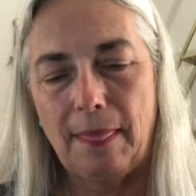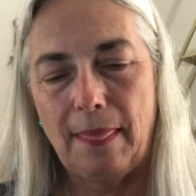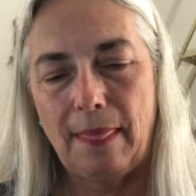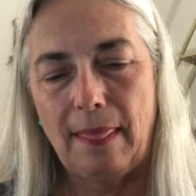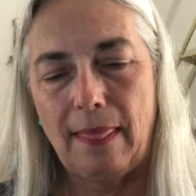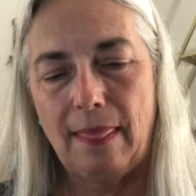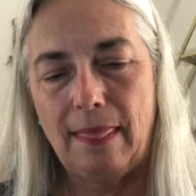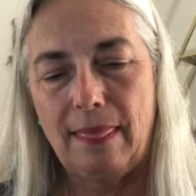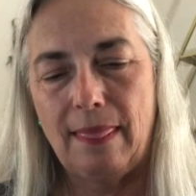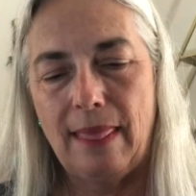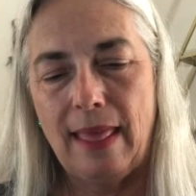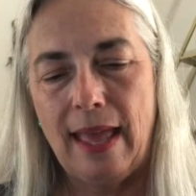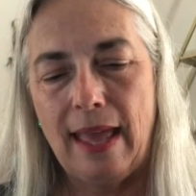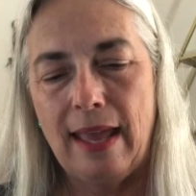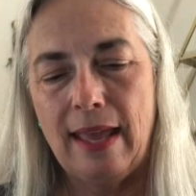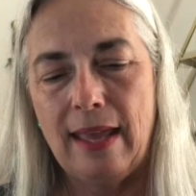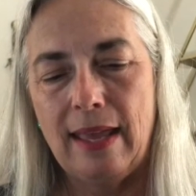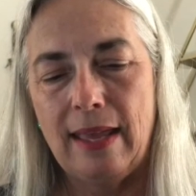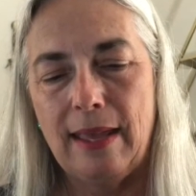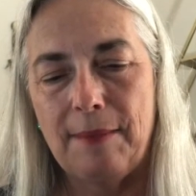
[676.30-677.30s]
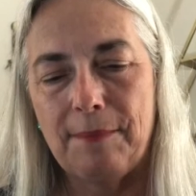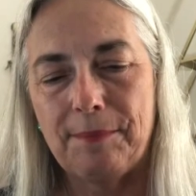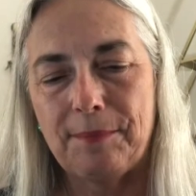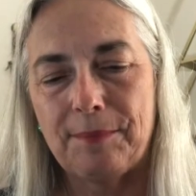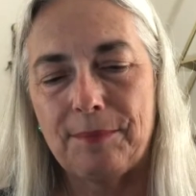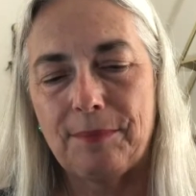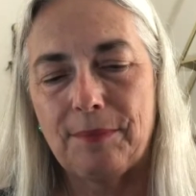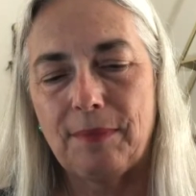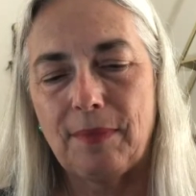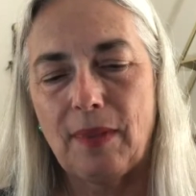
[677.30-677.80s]
they,
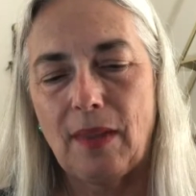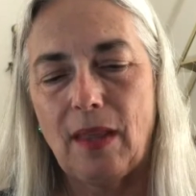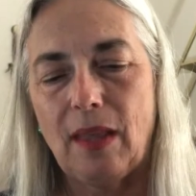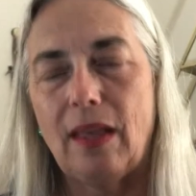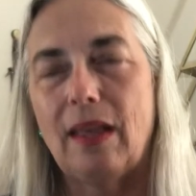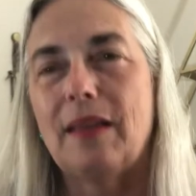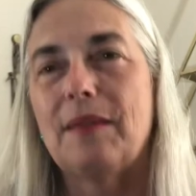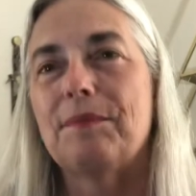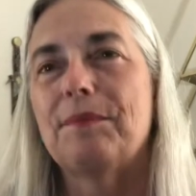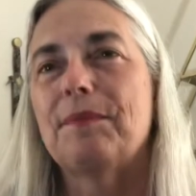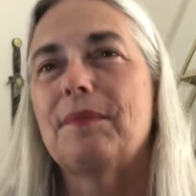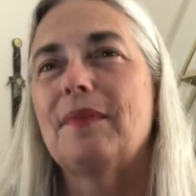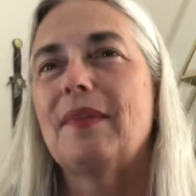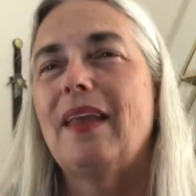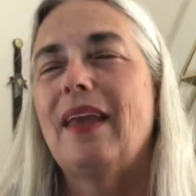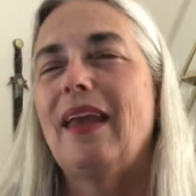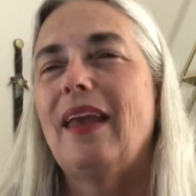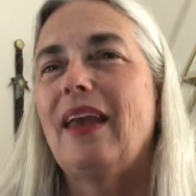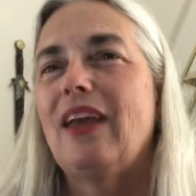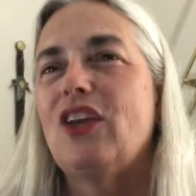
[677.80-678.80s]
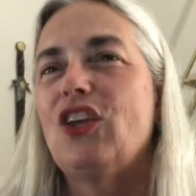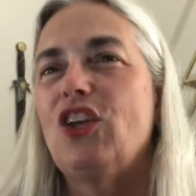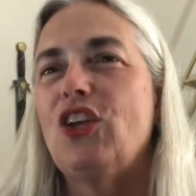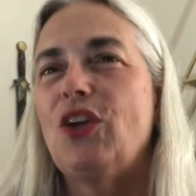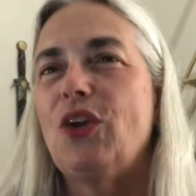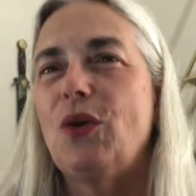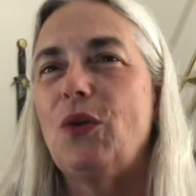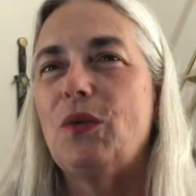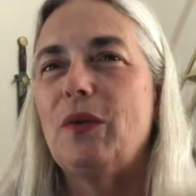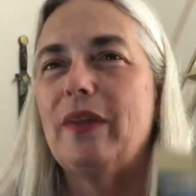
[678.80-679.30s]
you
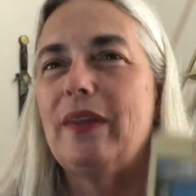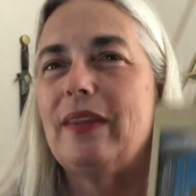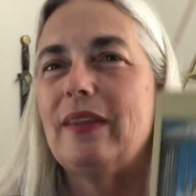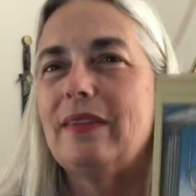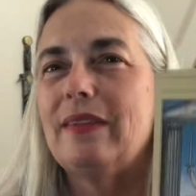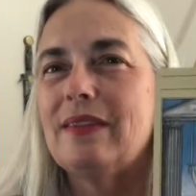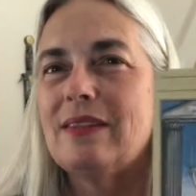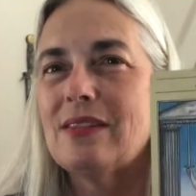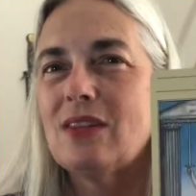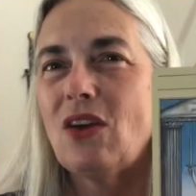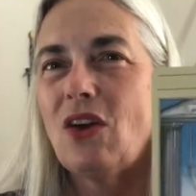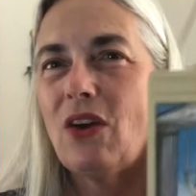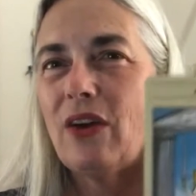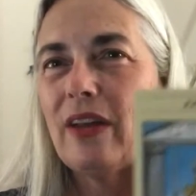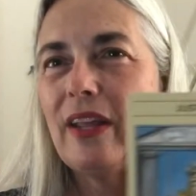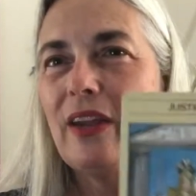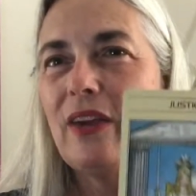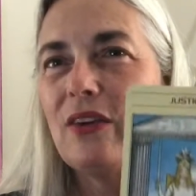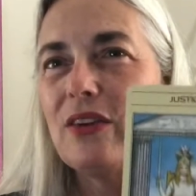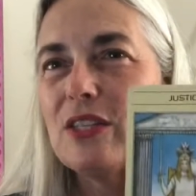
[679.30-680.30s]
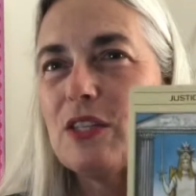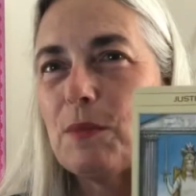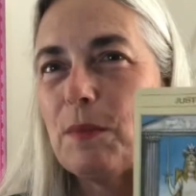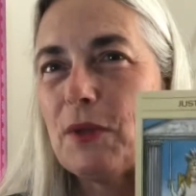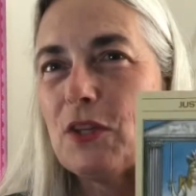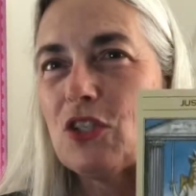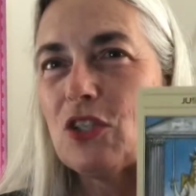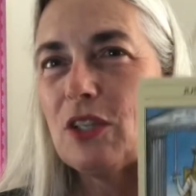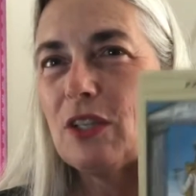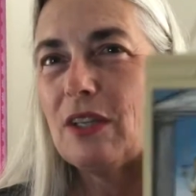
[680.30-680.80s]
know, this card here,
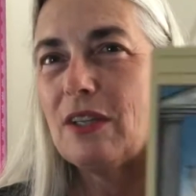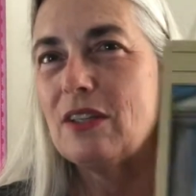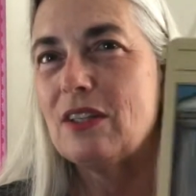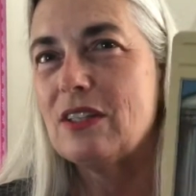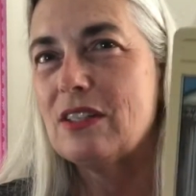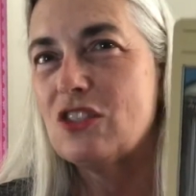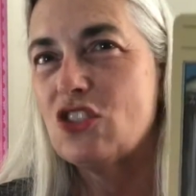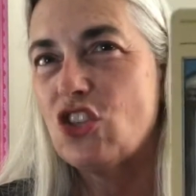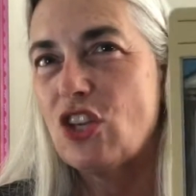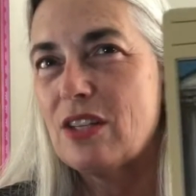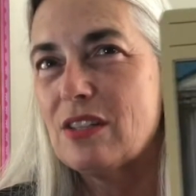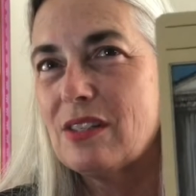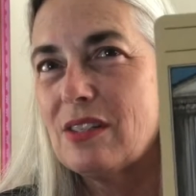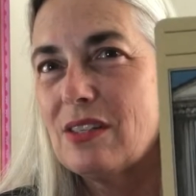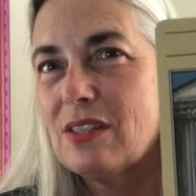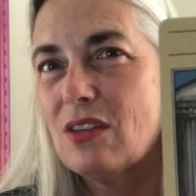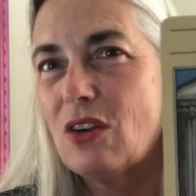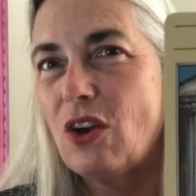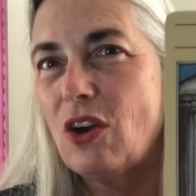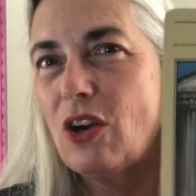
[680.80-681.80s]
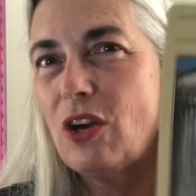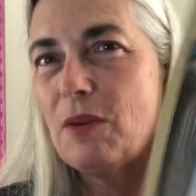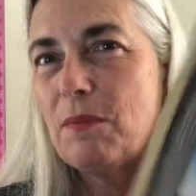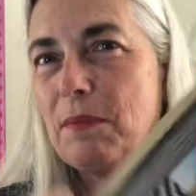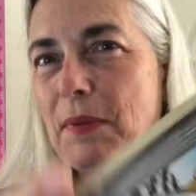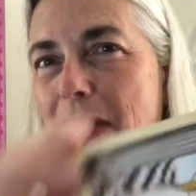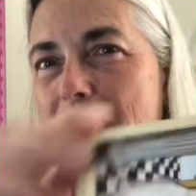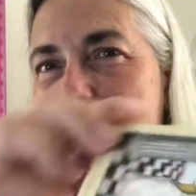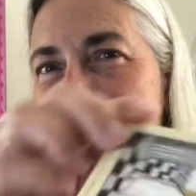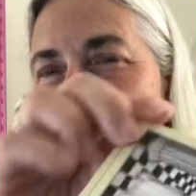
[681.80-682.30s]
especially this Justice card,
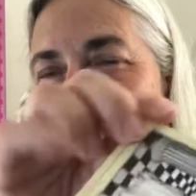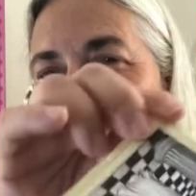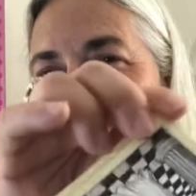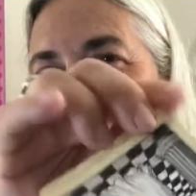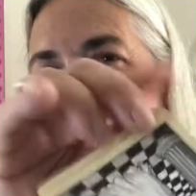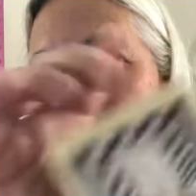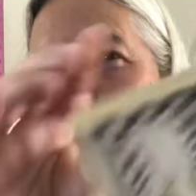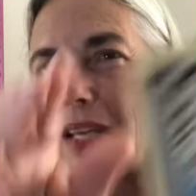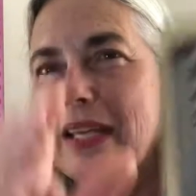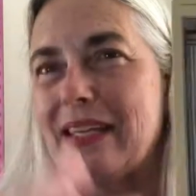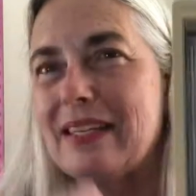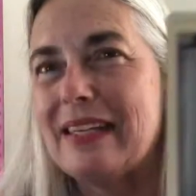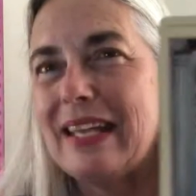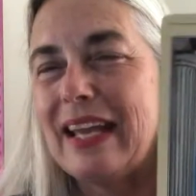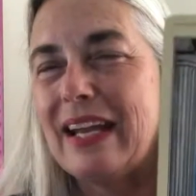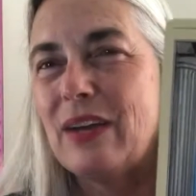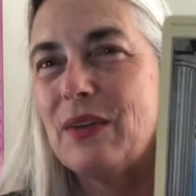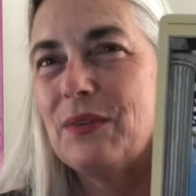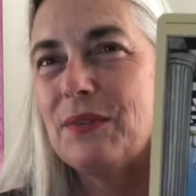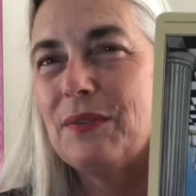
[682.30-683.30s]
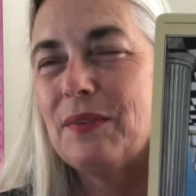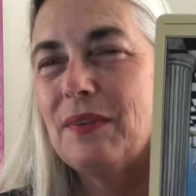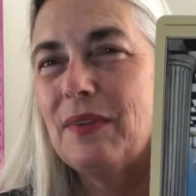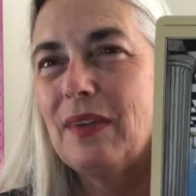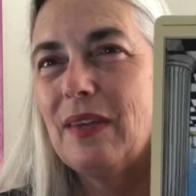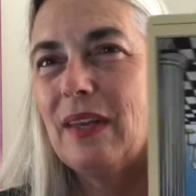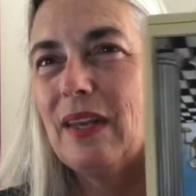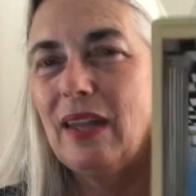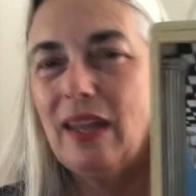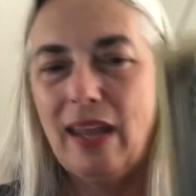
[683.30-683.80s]
because it's upside down,
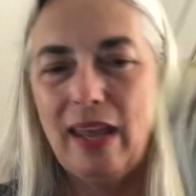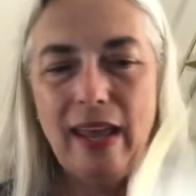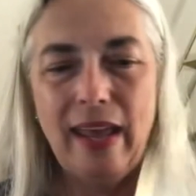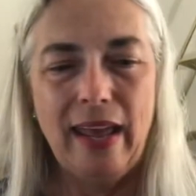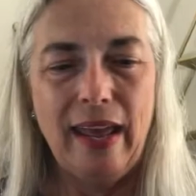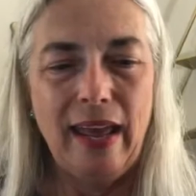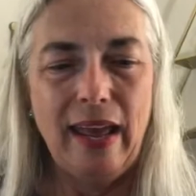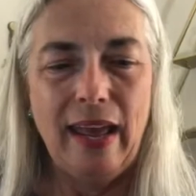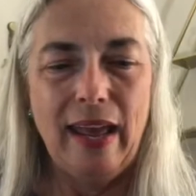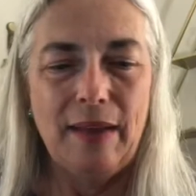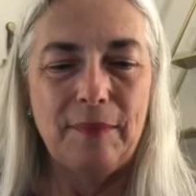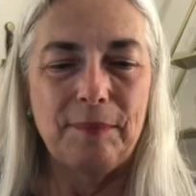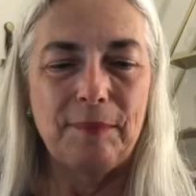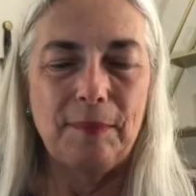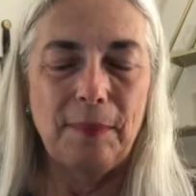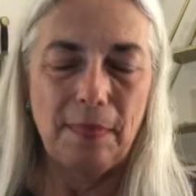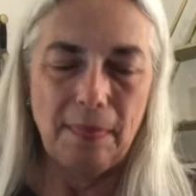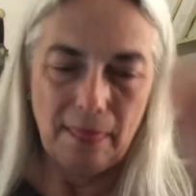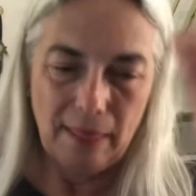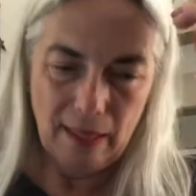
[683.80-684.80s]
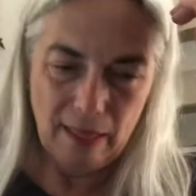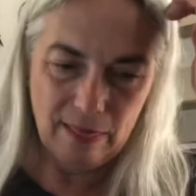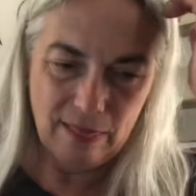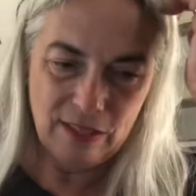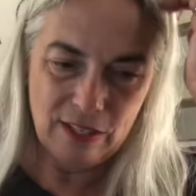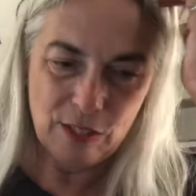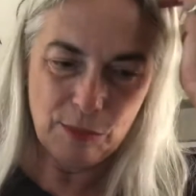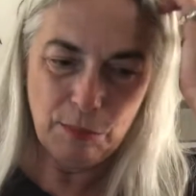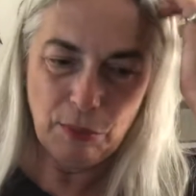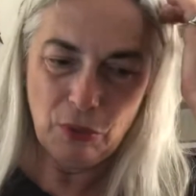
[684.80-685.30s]

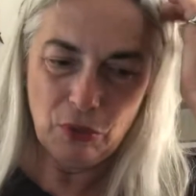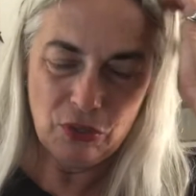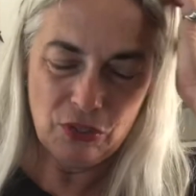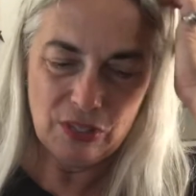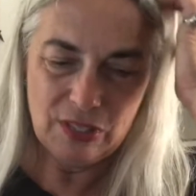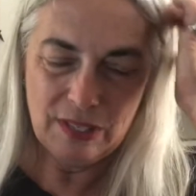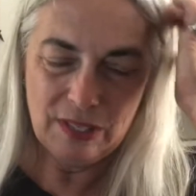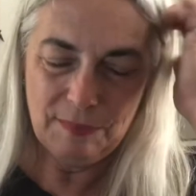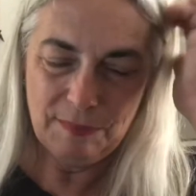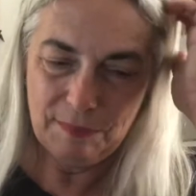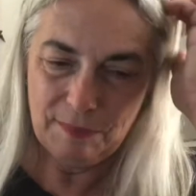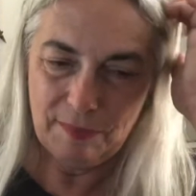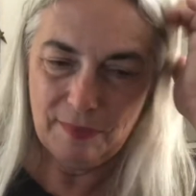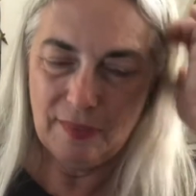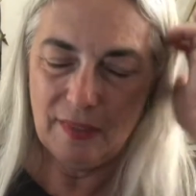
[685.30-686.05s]
this person